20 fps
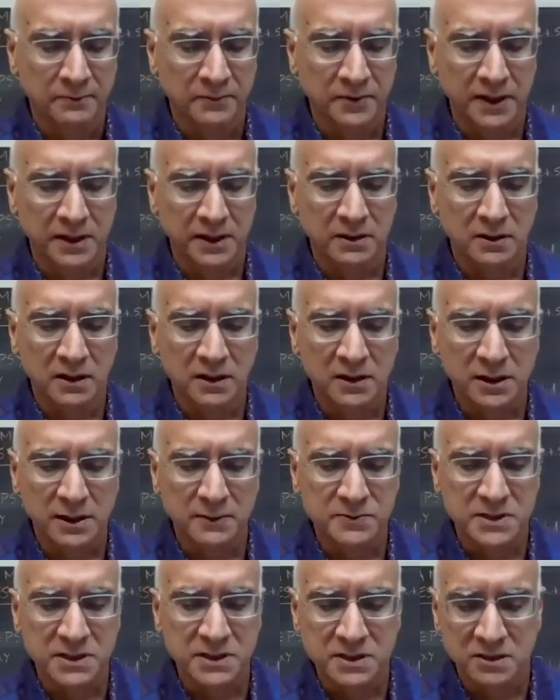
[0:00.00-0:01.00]
But
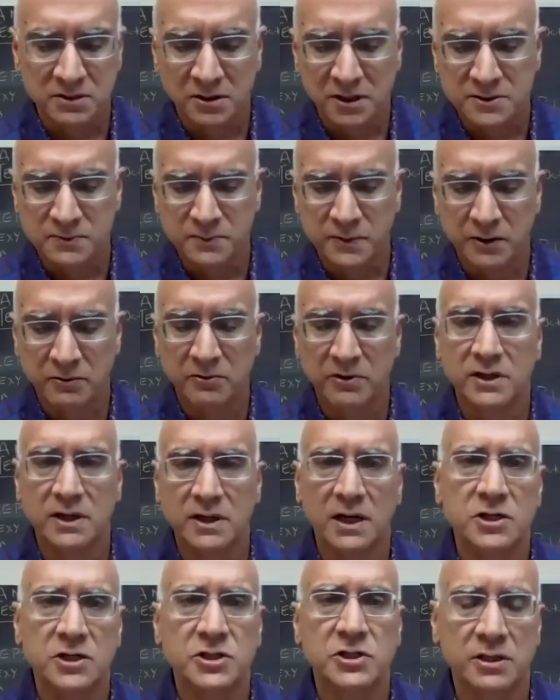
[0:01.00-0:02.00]
narcolepsy is caused by
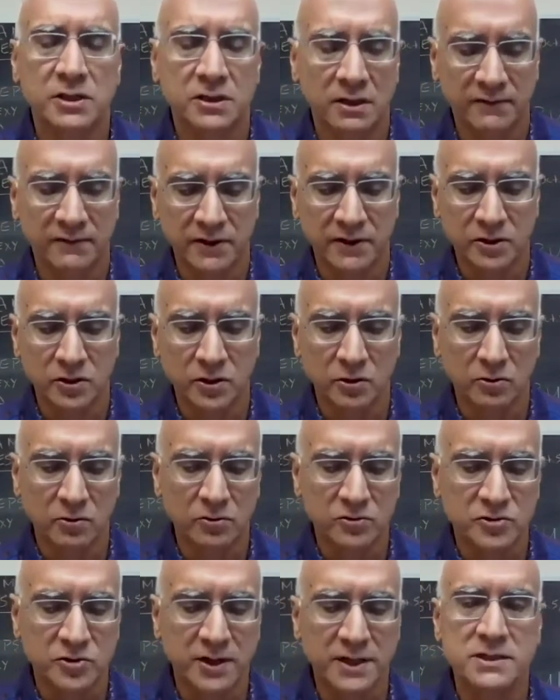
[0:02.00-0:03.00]
reduction of a
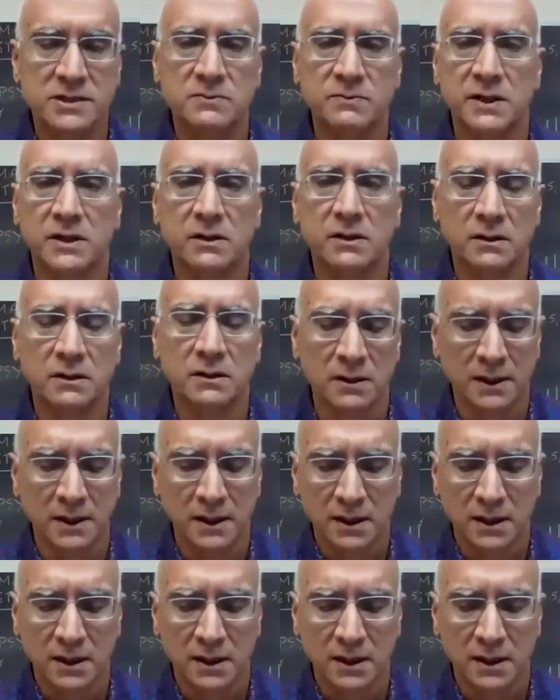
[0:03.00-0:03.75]
neurotransmitter